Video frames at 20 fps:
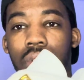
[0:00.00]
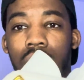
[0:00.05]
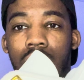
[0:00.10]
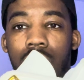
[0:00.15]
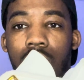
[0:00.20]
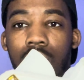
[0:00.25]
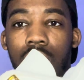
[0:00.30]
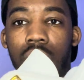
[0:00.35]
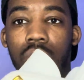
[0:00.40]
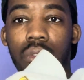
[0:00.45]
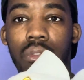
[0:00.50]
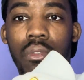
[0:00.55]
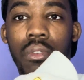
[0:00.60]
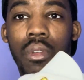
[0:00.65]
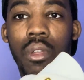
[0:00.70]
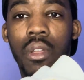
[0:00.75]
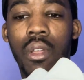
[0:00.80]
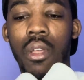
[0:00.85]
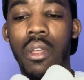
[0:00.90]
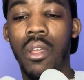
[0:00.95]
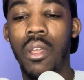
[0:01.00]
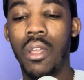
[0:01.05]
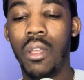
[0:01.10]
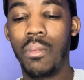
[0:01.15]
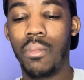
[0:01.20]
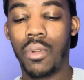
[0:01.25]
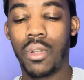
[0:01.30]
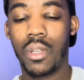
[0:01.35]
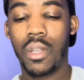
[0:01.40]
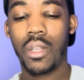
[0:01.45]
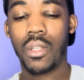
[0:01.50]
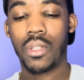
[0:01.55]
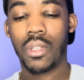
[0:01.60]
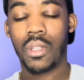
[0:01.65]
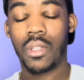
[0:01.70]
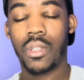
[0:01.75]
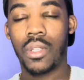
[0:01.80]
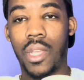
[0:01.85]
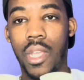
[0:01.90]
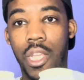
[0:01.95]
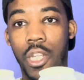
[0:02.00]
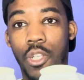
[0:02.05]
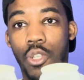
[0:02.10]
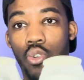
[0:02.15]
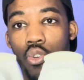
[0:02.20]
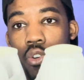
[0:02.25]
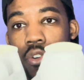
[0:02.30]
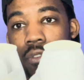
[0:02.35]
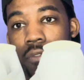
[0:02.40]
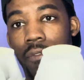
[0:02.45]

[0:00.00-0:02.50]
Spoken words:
So because it's a Jordan